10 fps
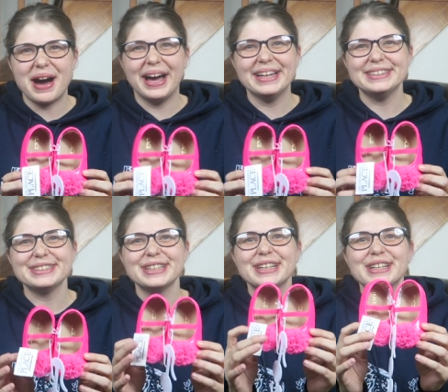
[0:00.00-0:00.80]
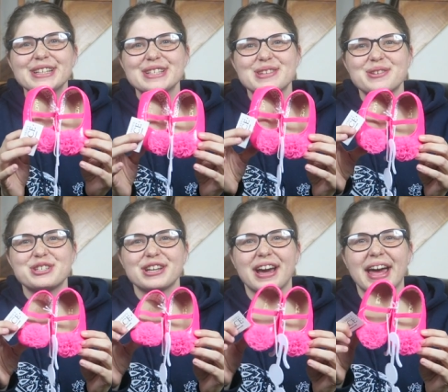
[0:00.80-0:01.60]
much. So
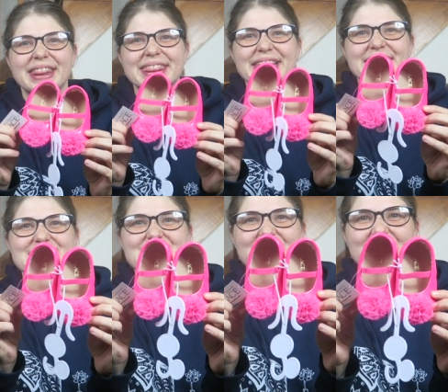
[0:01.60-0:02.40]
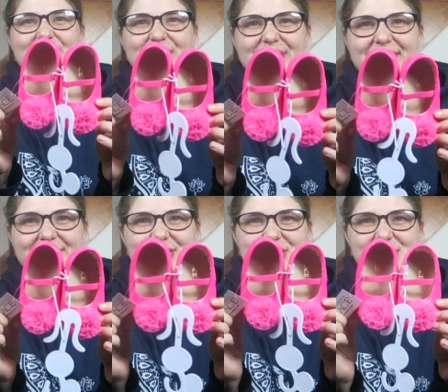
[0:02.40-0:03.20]
she got these cute
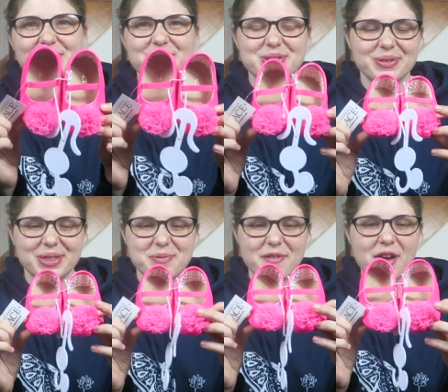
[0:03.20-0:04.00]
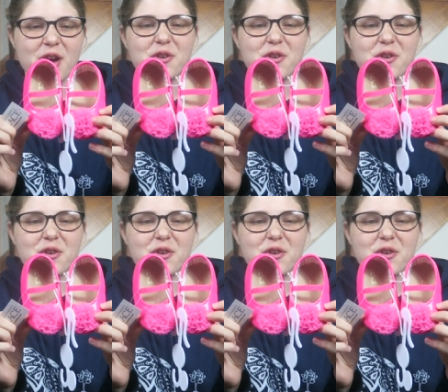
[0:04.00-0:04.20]
little shoes with the